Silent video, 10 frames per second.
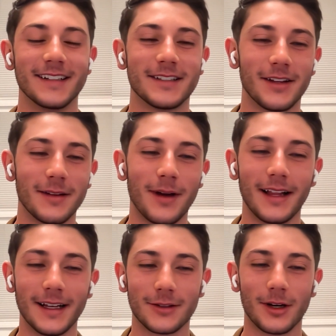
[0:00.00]
So then
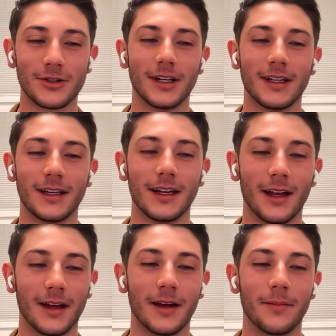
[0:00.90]
my last question
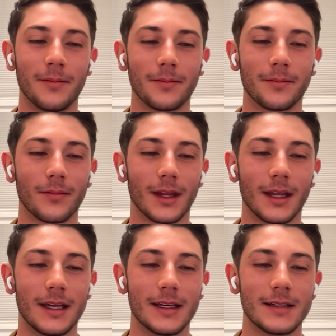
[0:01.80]

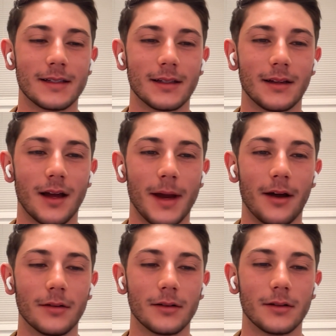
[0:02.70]
is
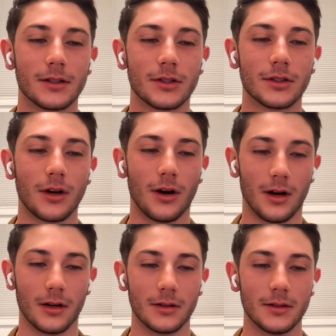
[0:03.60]
about
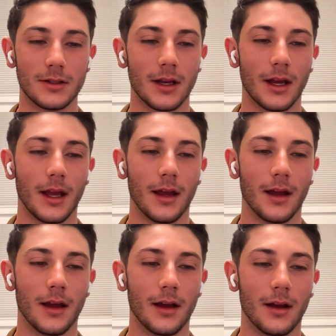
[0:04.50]
scars.
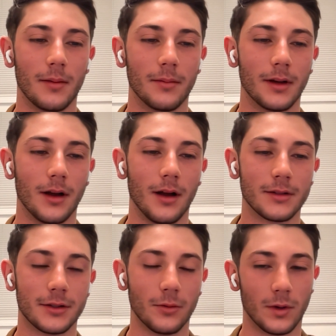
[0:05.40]

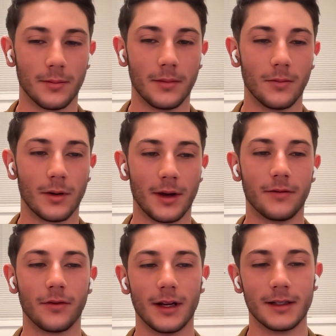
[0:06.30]
Also one of my
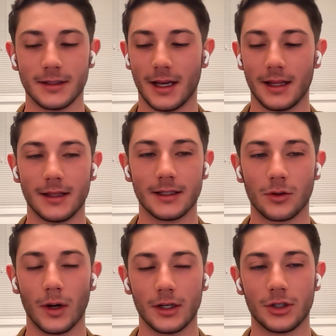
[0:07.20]
friends had this
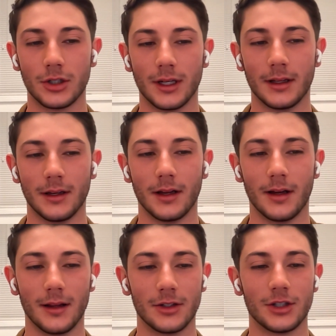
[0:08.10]
question
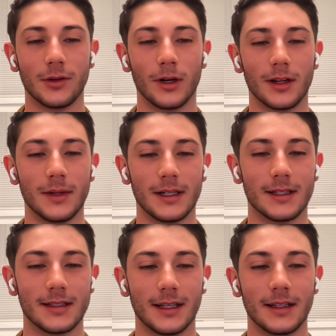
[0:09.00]
that she wanted me
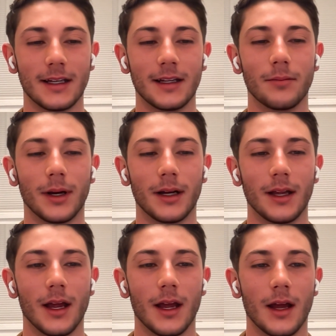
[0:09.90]
to send in, but
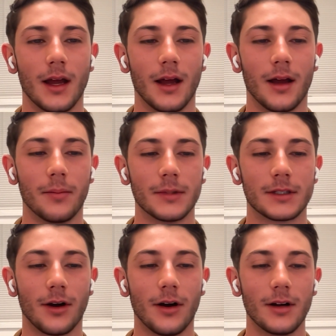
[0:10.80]

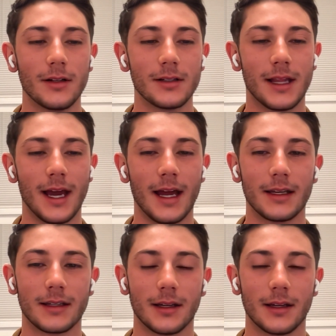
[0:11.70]
scars
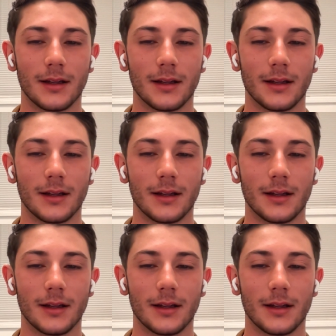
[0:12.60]
that,